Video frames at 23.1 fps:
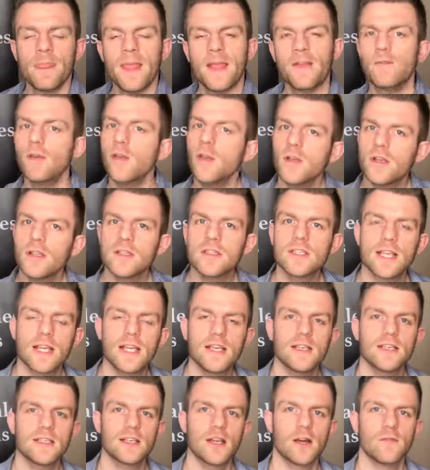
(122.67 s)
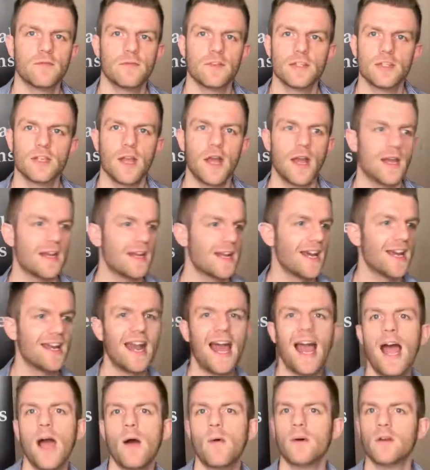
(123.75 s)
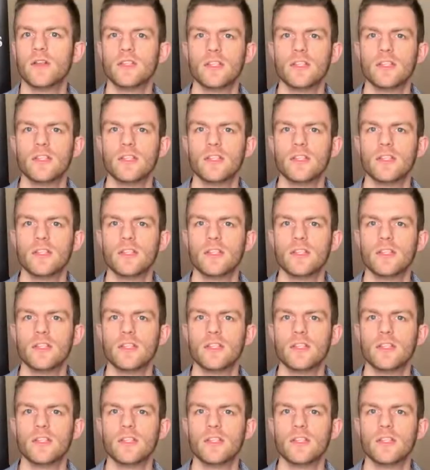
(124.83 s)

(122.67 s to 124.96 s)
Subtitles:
if you can set yourself aside an hour,